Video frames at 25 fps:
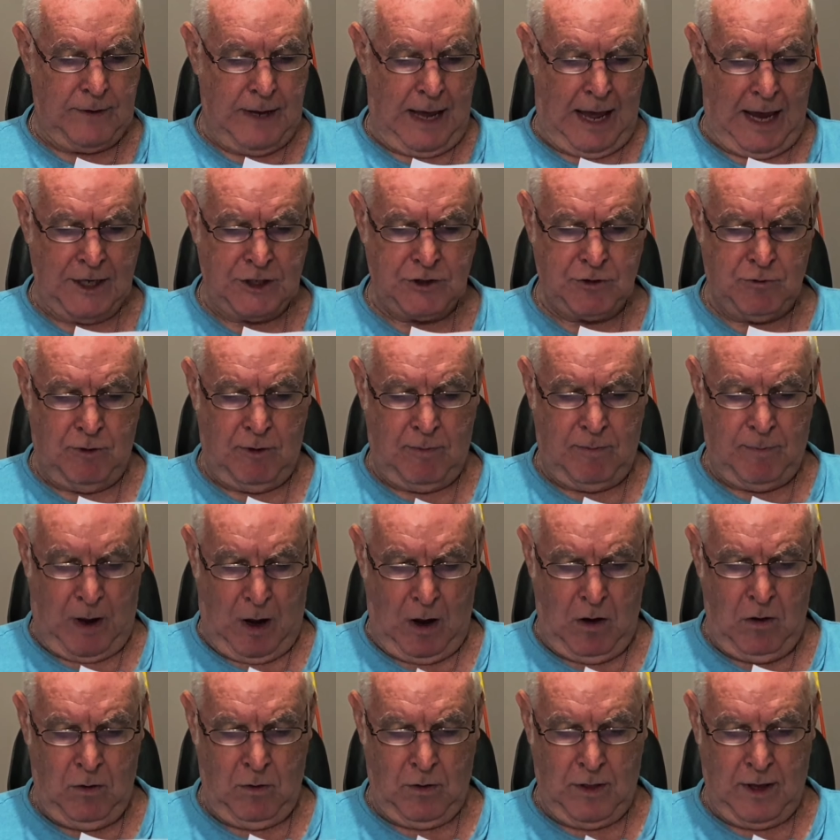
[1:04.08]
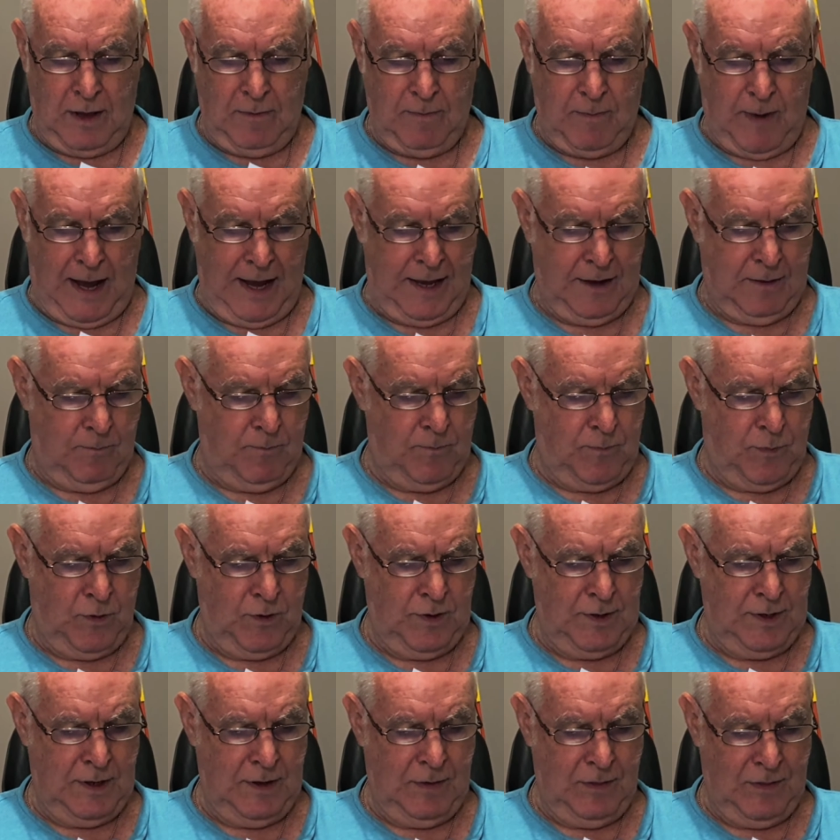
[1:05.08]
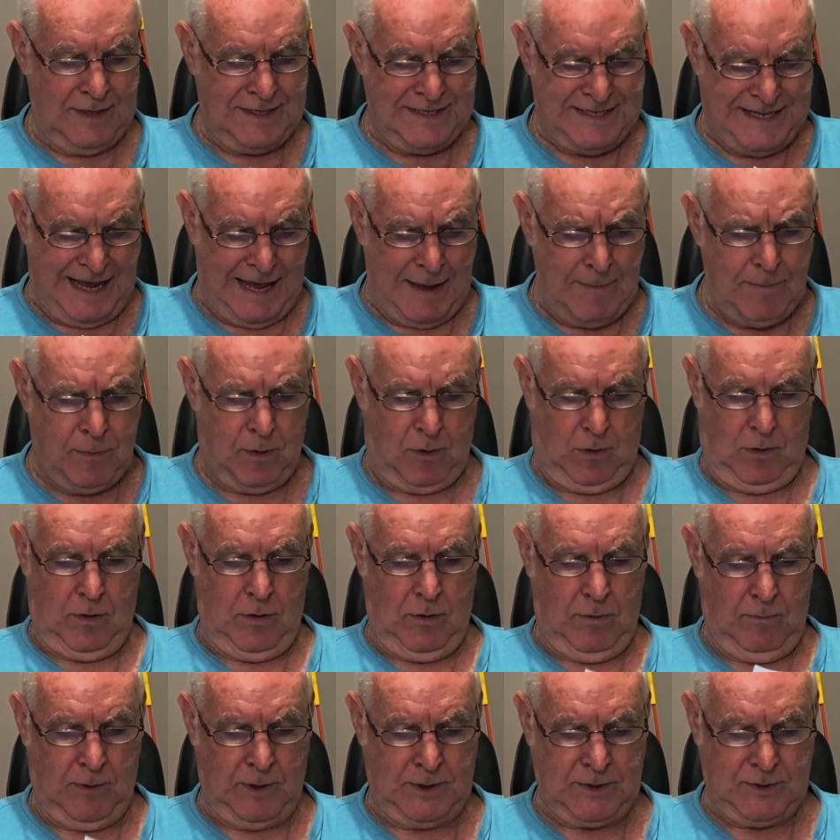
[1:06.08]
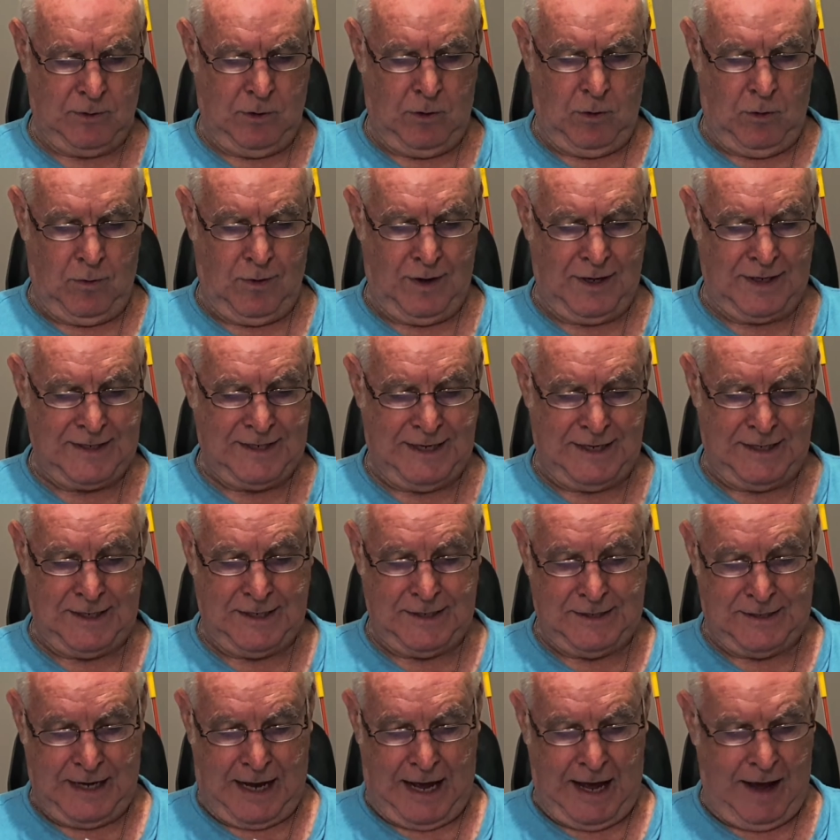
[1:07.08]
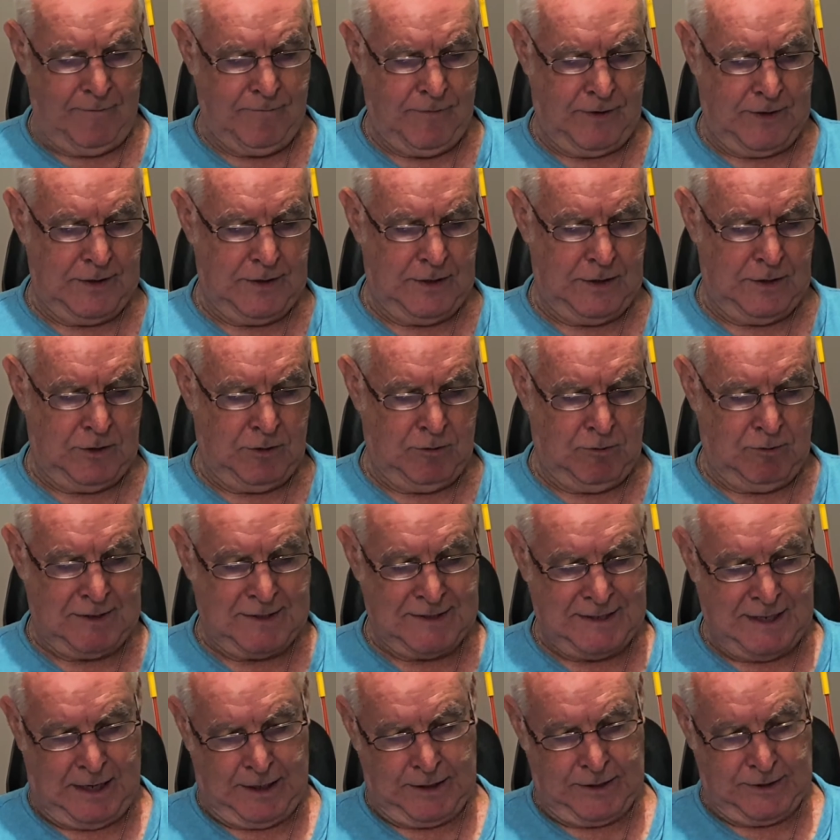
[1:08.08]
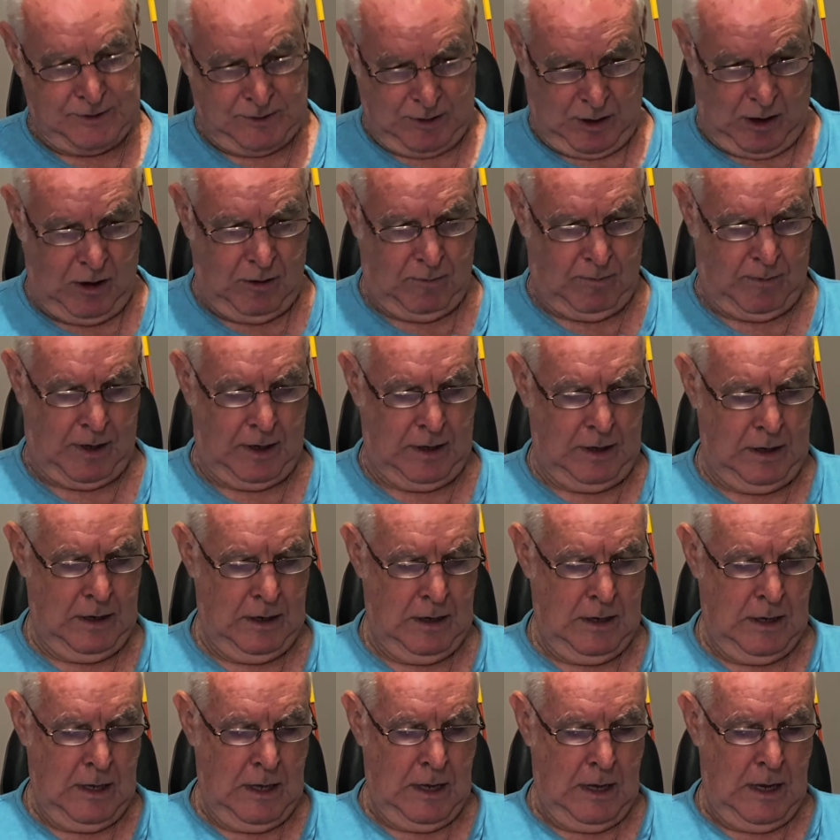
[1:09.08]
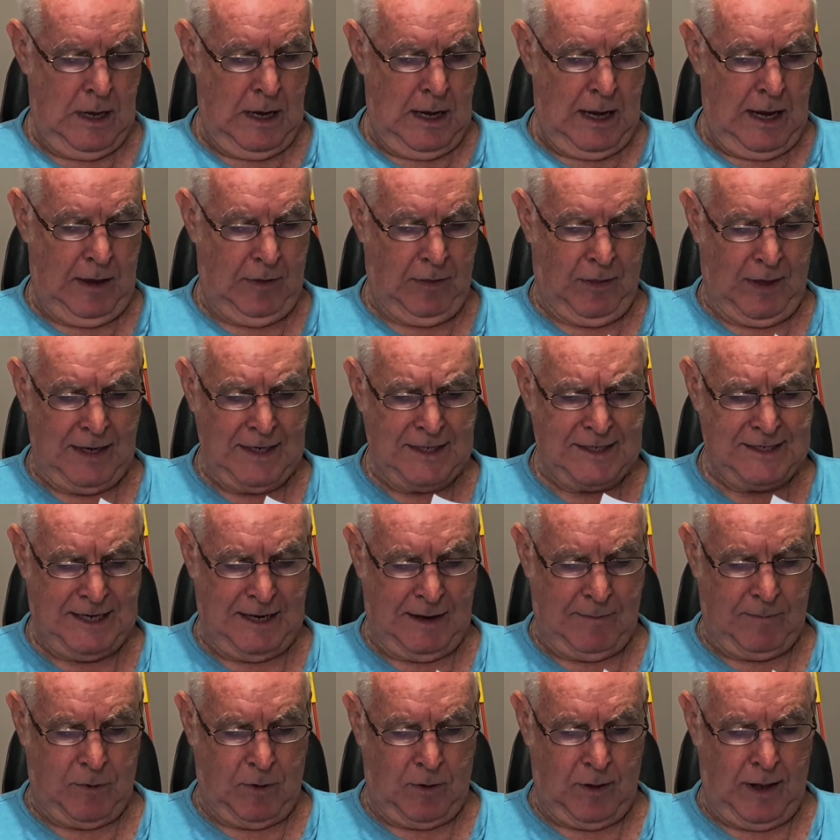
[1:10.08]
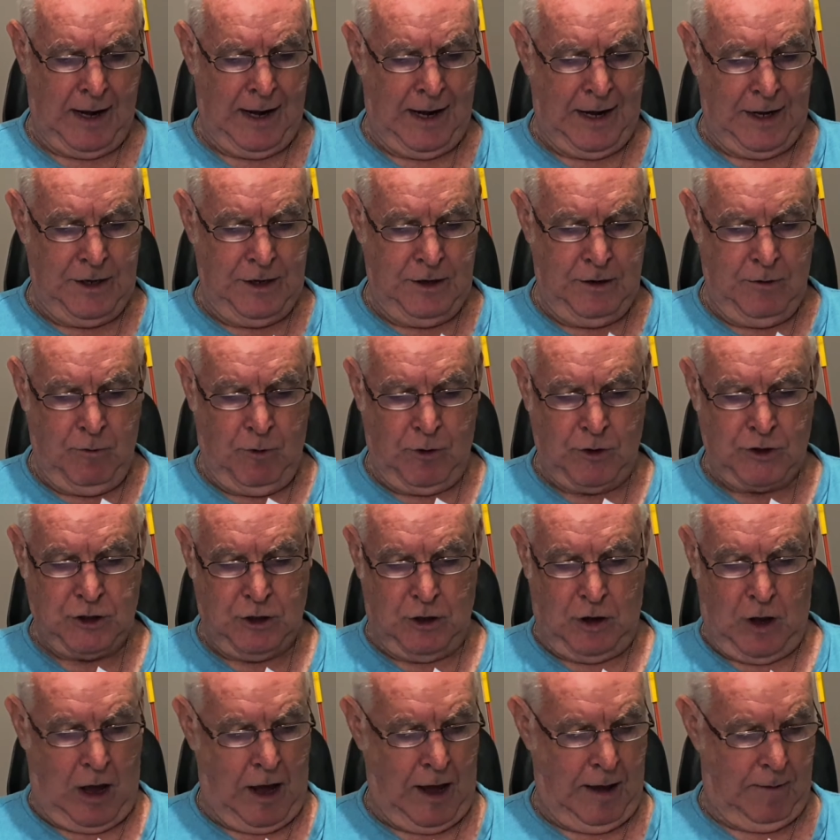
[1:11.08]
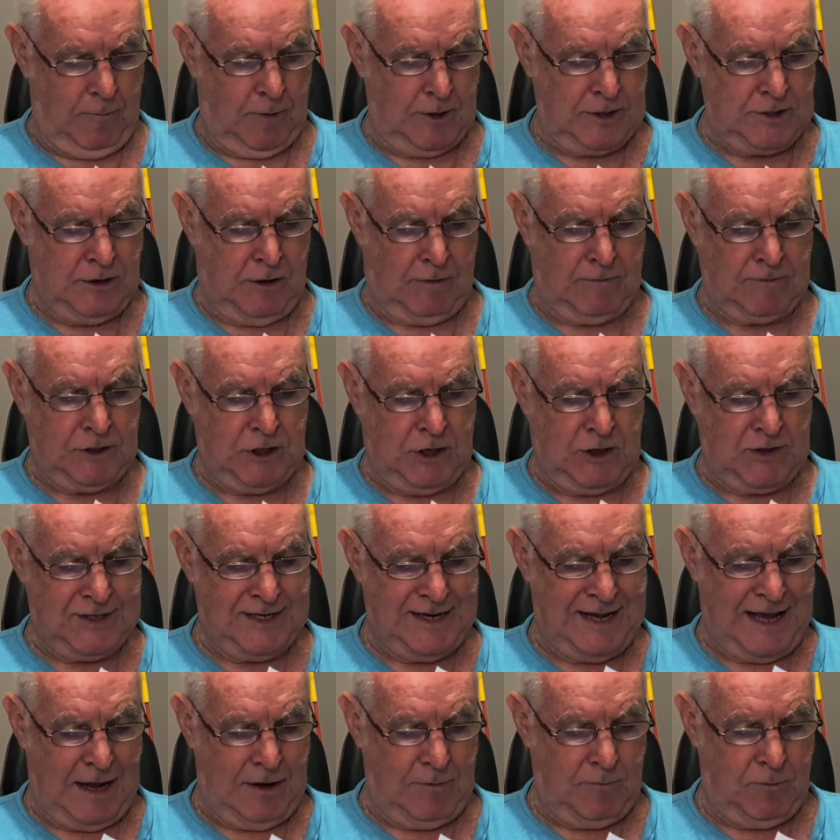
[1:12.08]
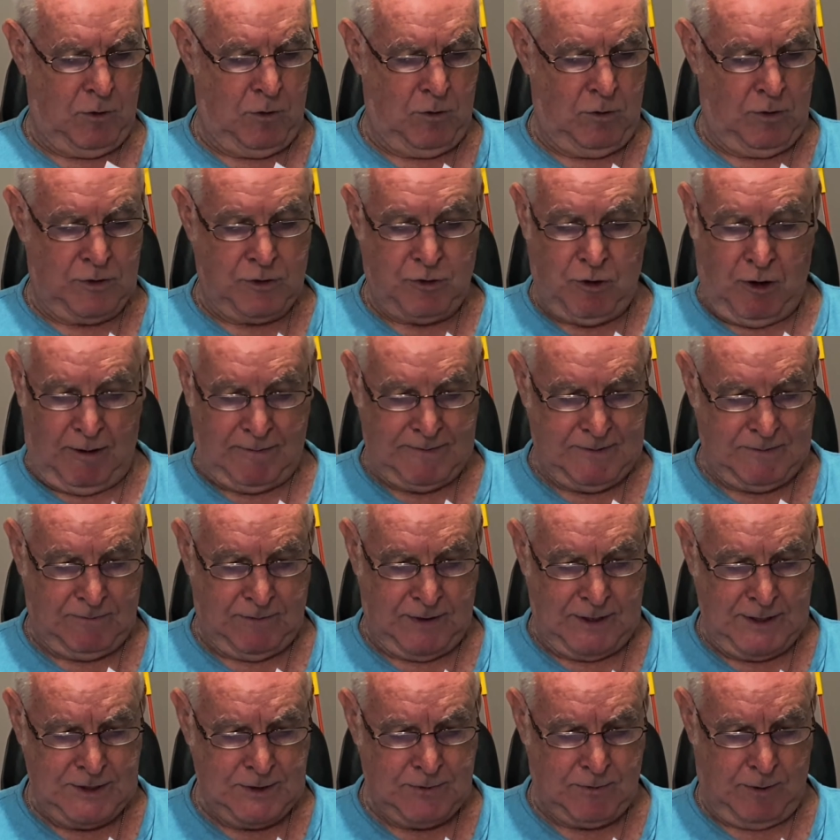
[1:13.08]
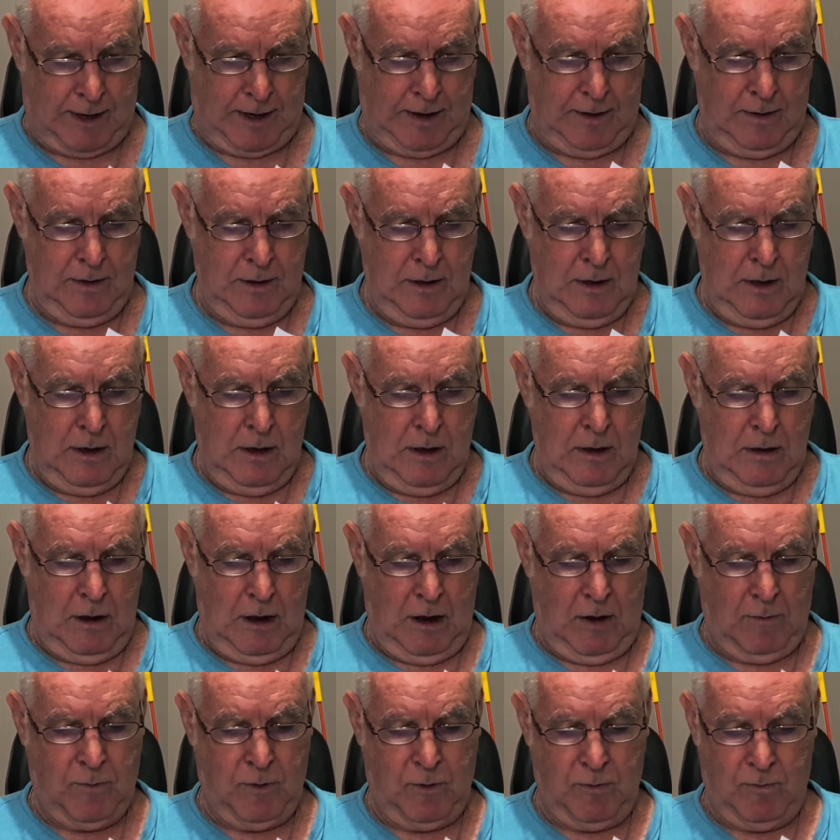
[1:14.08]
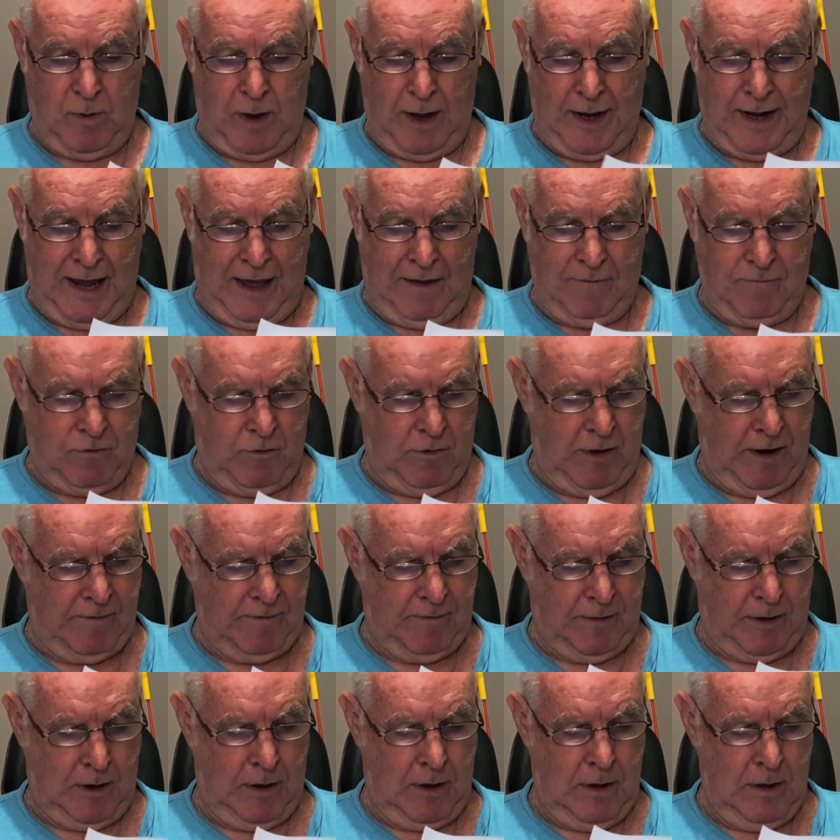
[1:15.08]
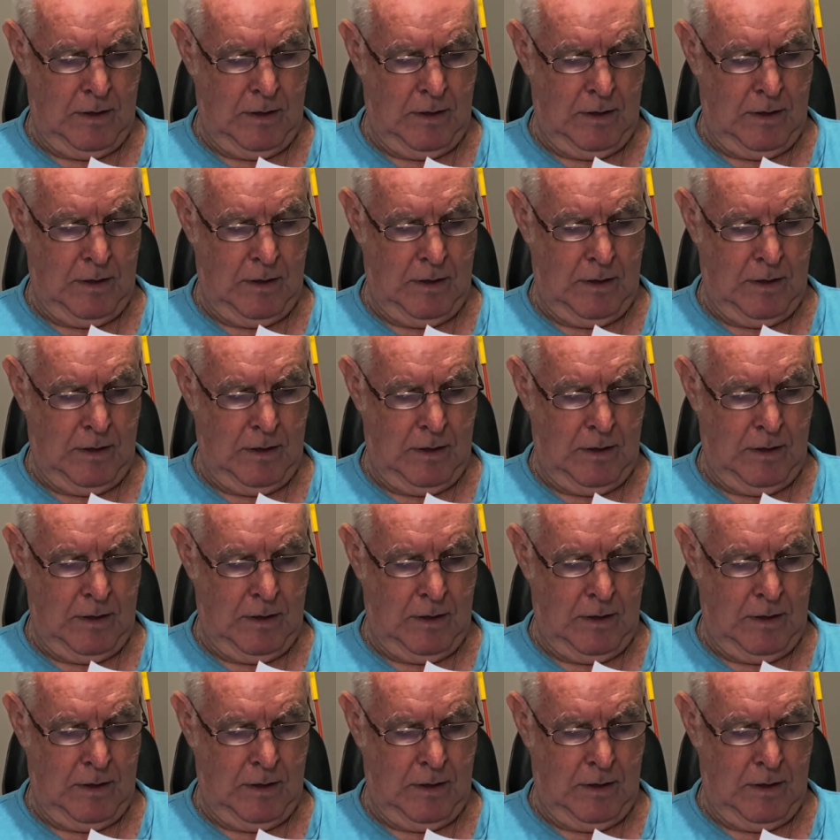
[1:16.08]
Asherah pole he had made and put it in the temple, which the Lord had said to David and to his son Solomon. In this temple and in Jerusalem, which I've chosen out of all the tribes of Israel, I'll put my name forever.